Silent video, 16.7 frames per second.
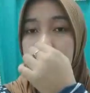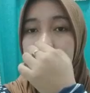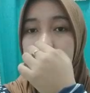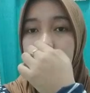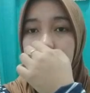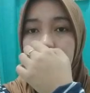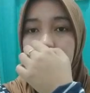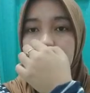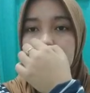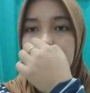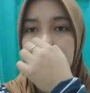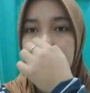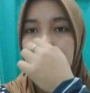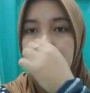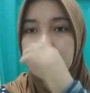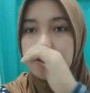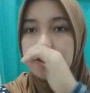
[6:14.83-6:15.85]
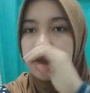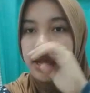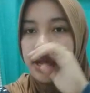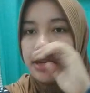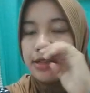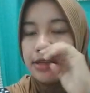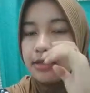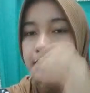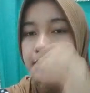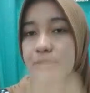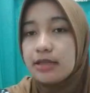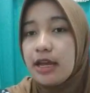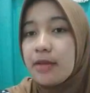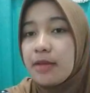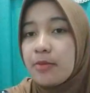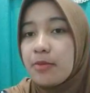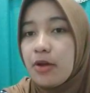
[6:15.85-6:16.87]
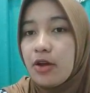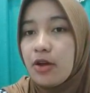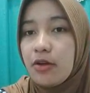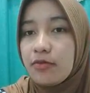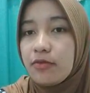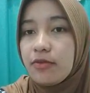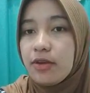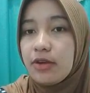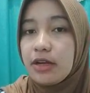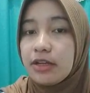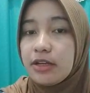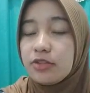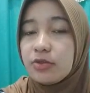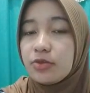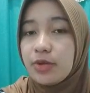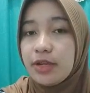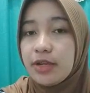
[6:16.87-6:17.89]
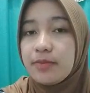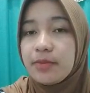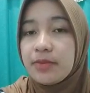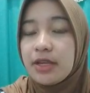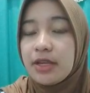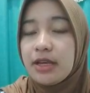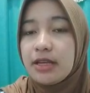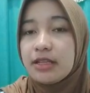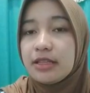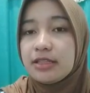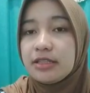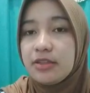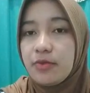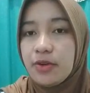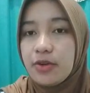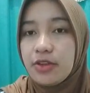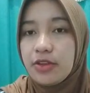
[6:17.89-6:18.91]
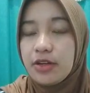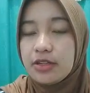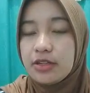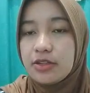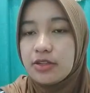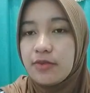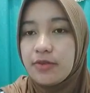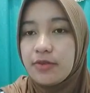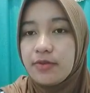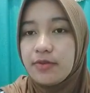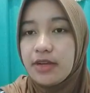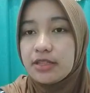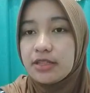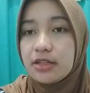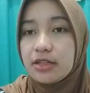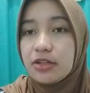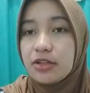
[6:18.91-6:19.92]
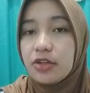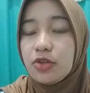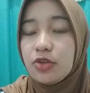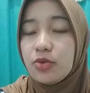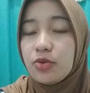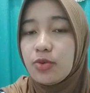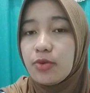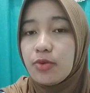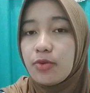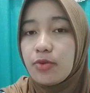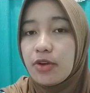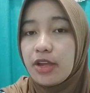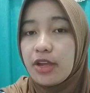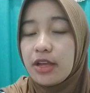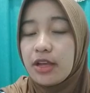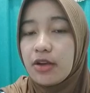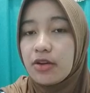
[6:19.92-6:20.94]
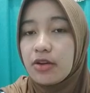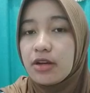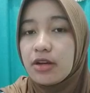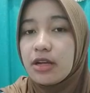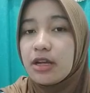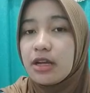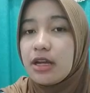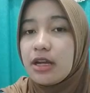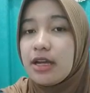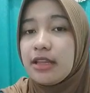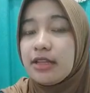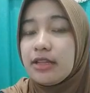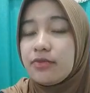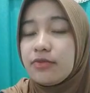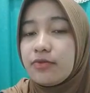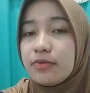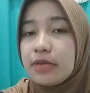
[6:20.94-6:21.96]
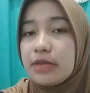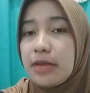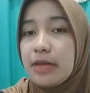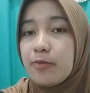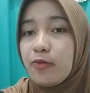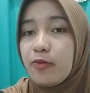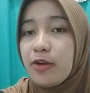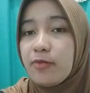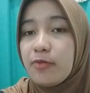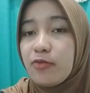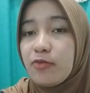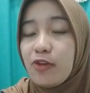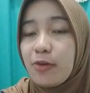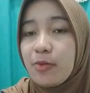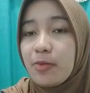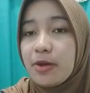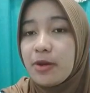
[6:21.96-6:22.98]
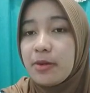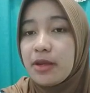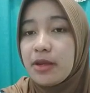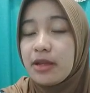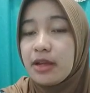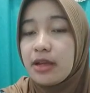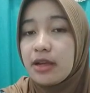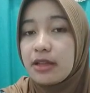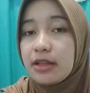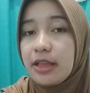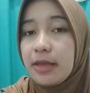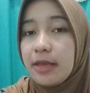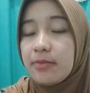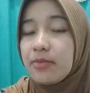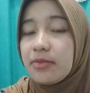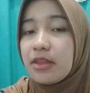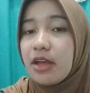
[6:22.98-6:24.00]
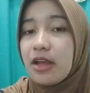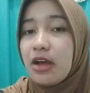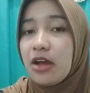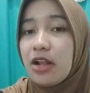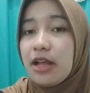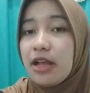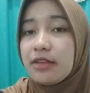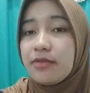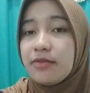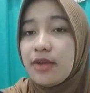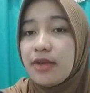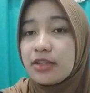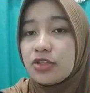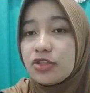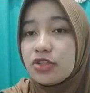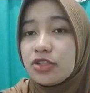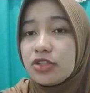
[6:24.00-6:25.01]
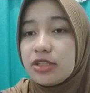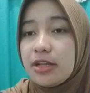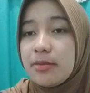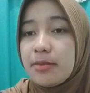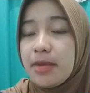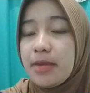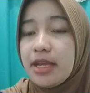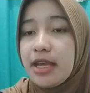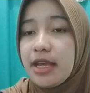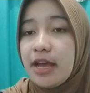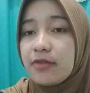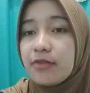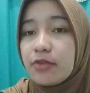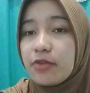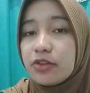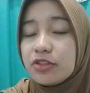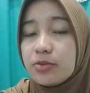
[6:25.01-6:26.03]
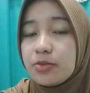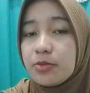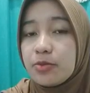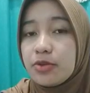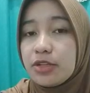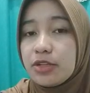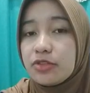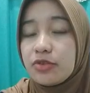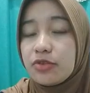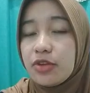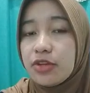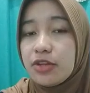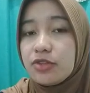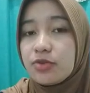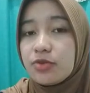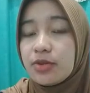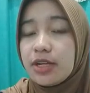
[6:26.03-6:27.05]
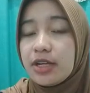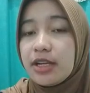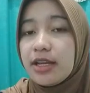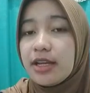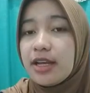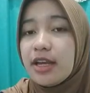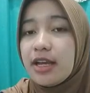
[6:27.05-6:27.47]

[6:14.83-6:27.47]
your worker status at the time of injury, the seaworthiness of the vessel you were working on, the time frame for bringing a claim, all other factors that may have contributed to your injury.